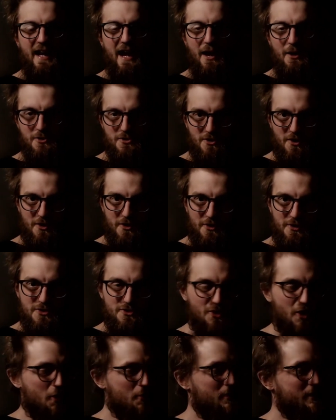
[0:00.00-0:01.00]
outside of the
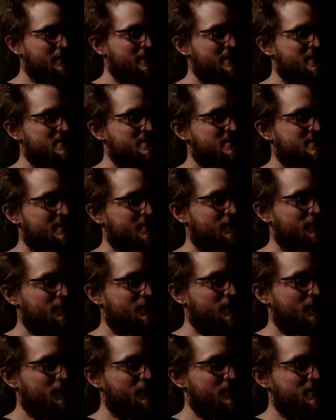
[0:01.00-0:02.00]
scope of this
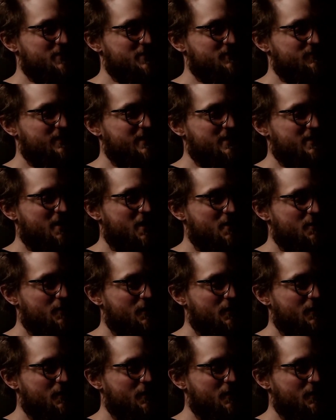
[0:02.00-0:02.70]
video.